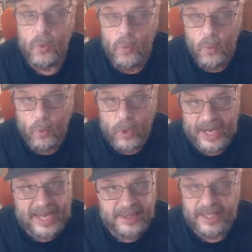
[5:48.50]
What
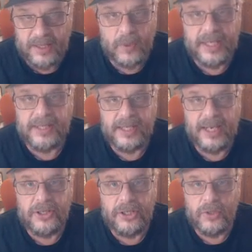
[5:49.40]
I think the White
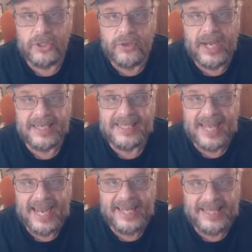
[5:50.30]
Sox should do is try to
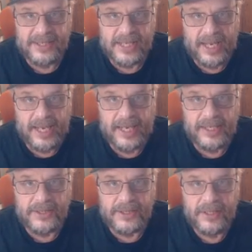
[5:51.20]
sign these
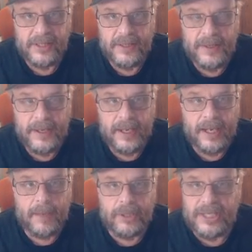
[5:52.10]
guys,
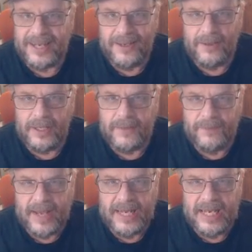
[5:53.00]
uh, particularly
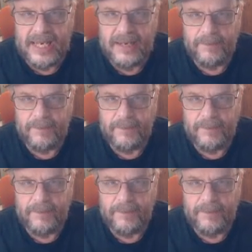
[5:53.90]
Fedde.